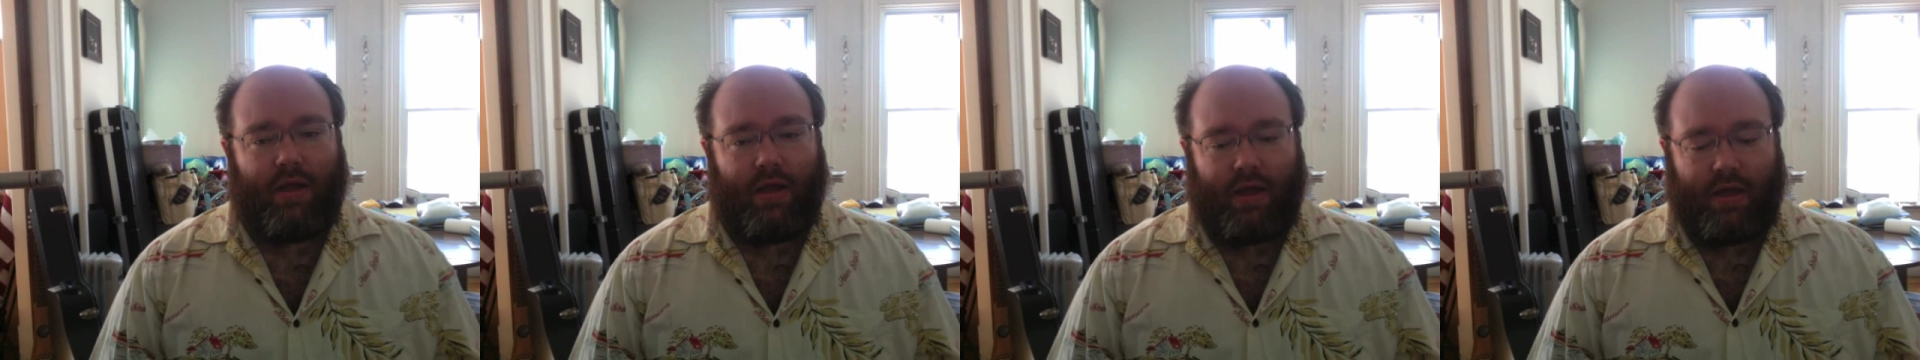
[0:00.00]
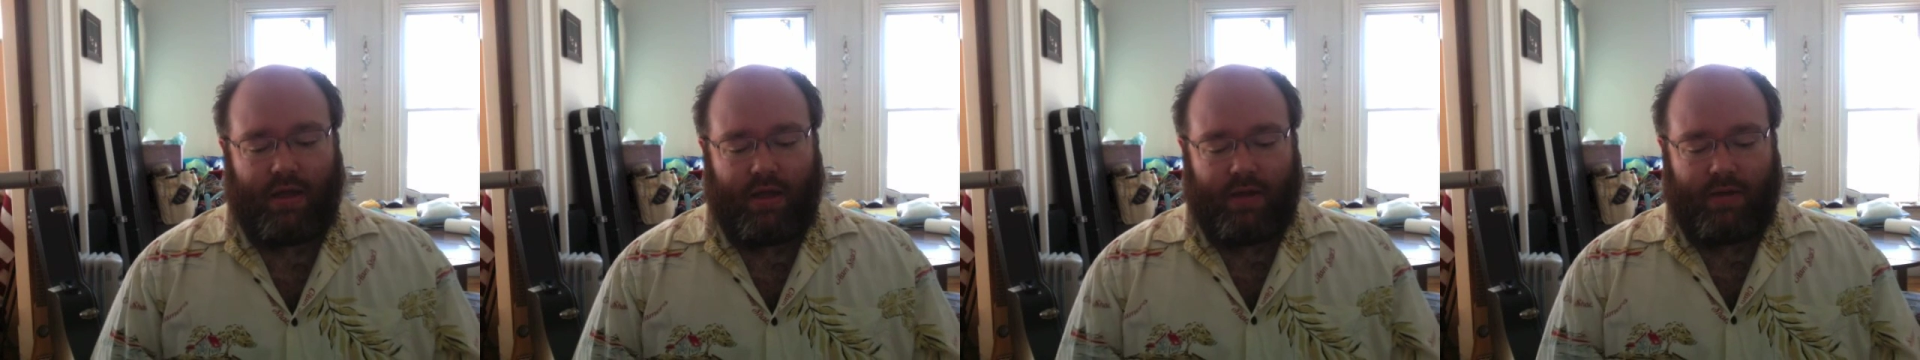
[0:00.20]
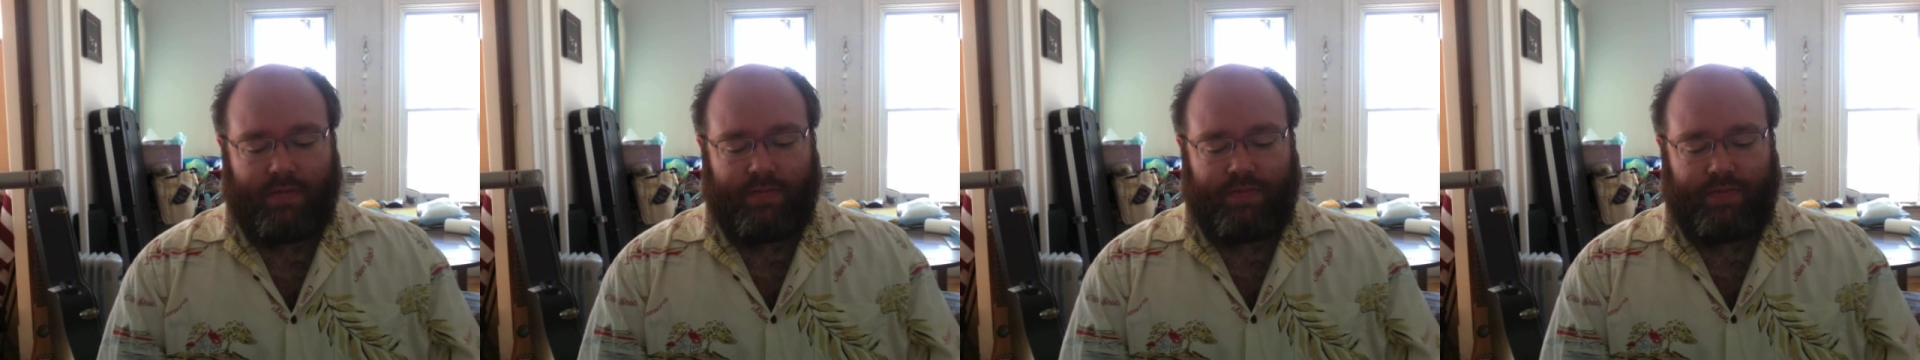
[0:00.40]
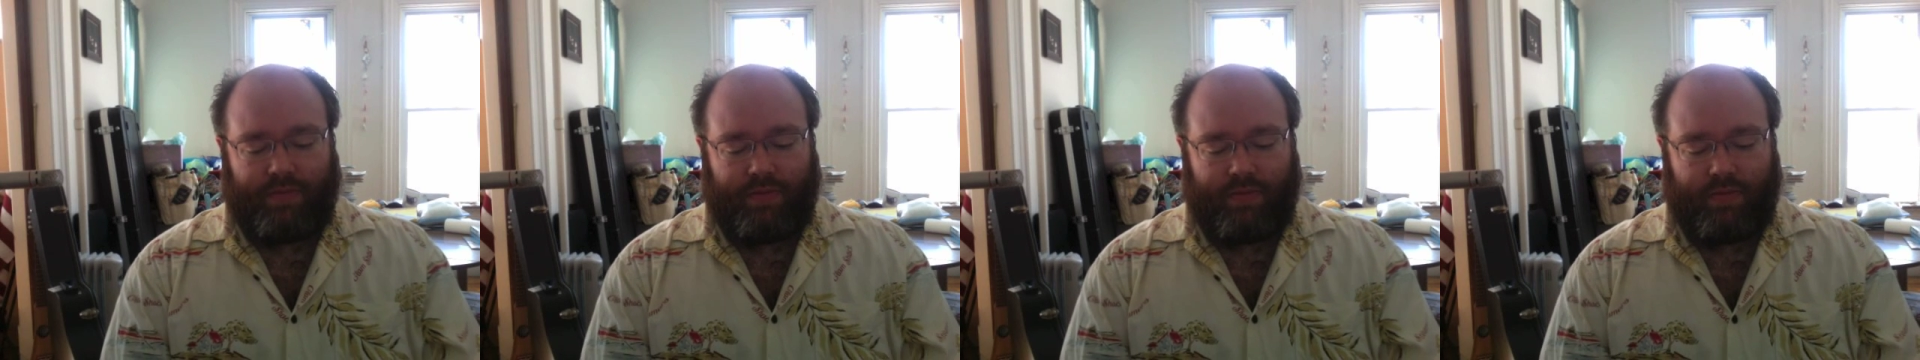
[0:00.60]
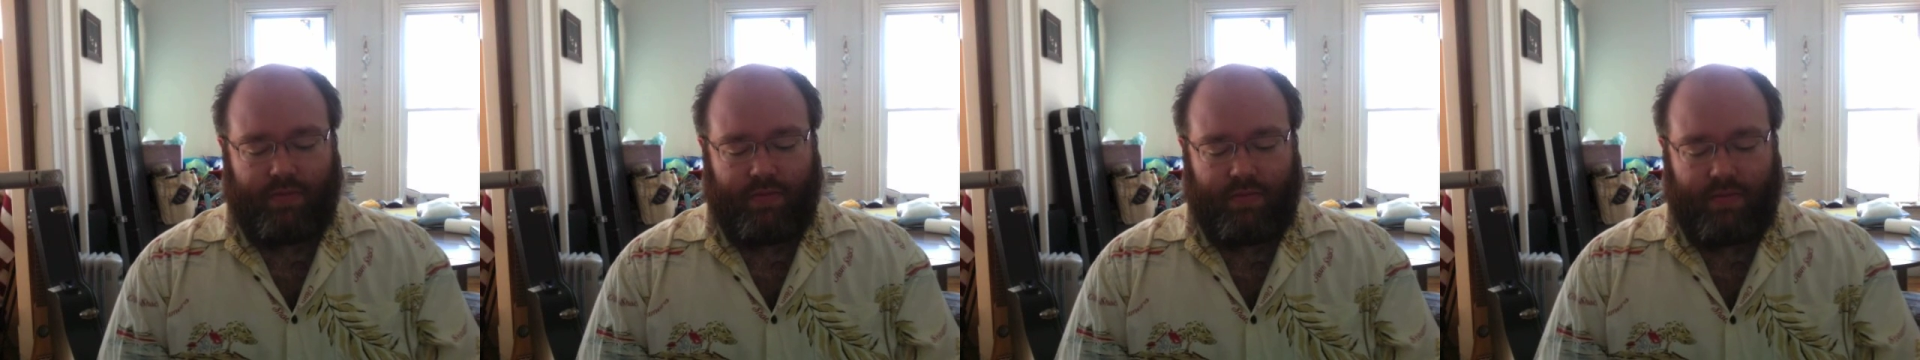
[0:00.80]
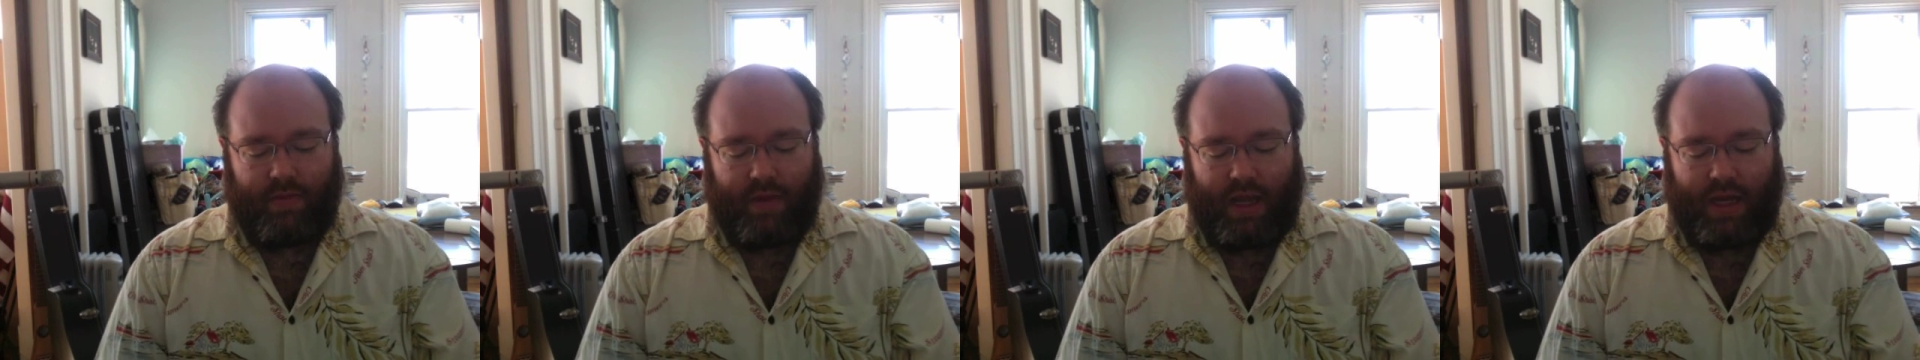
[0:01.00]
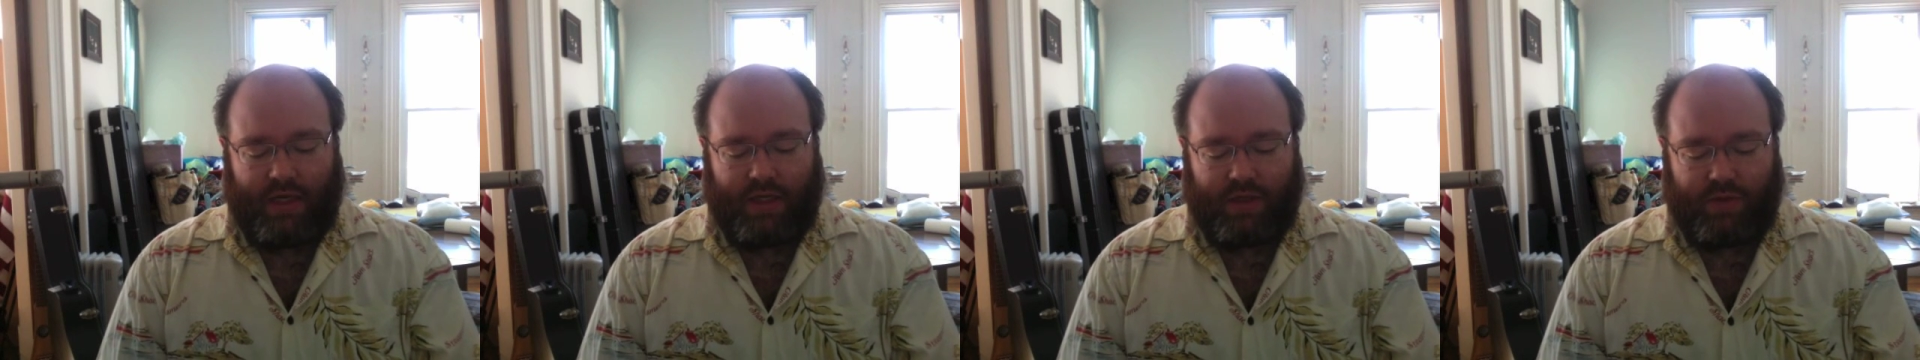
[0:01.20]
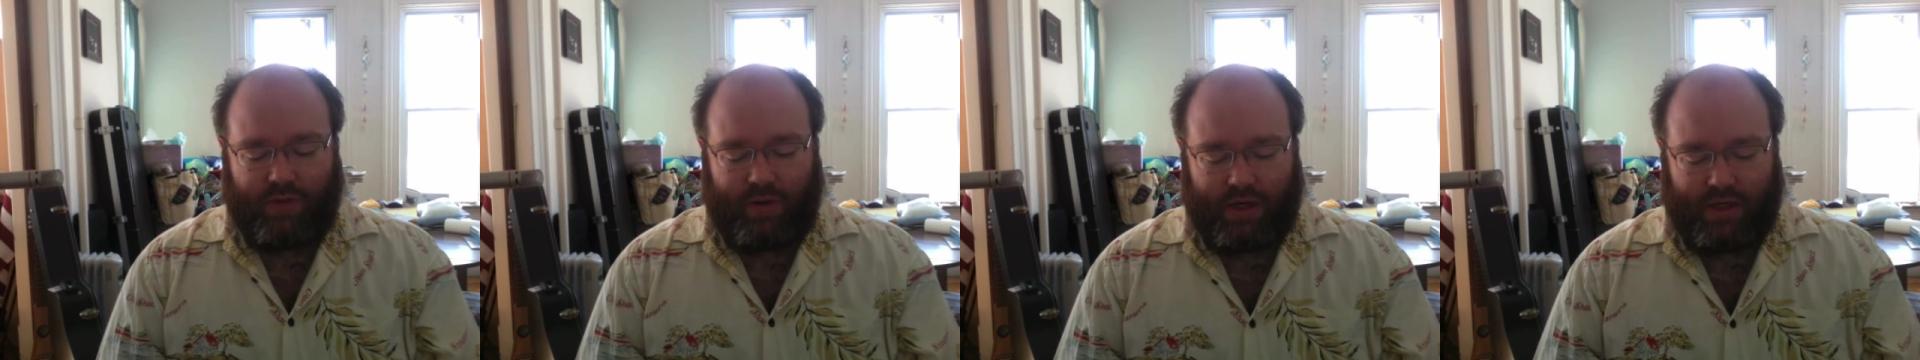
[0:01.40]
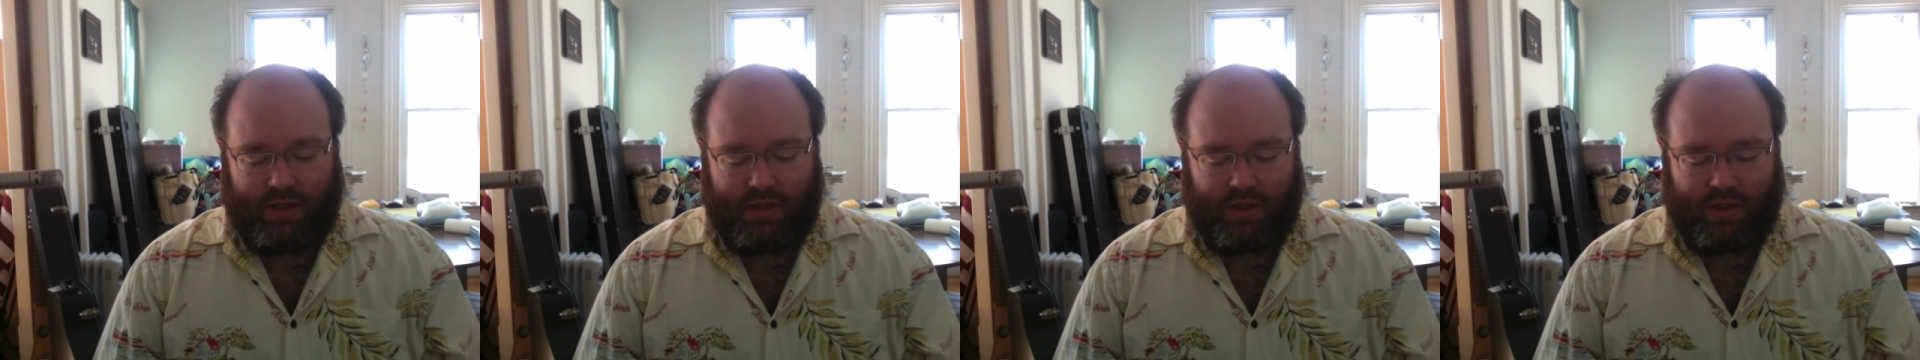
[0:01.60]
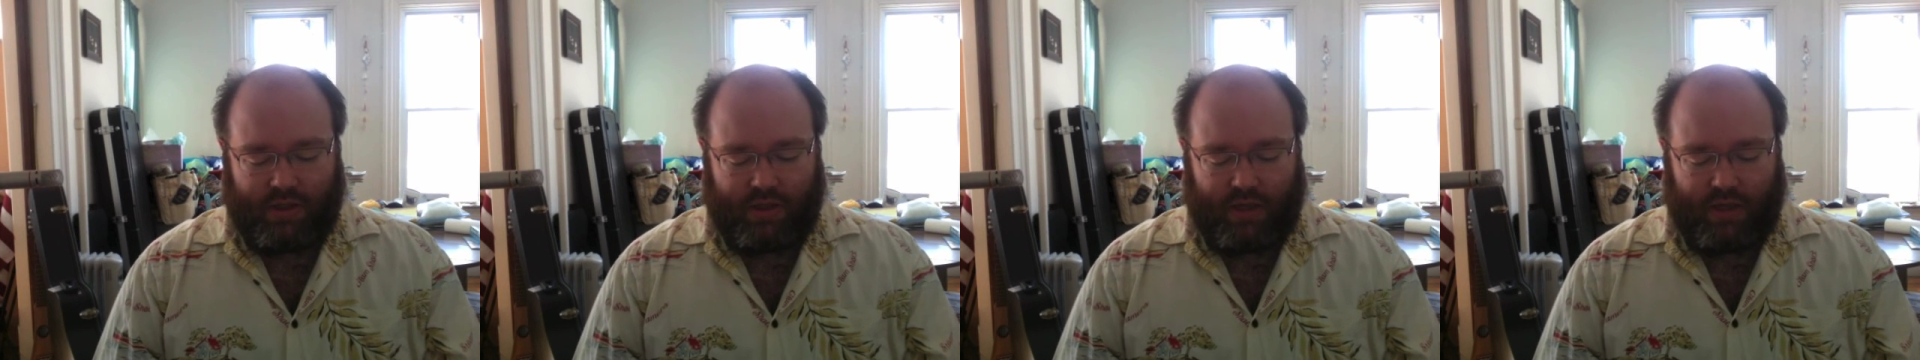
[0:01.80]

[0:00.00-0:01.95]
Um, I just wanted,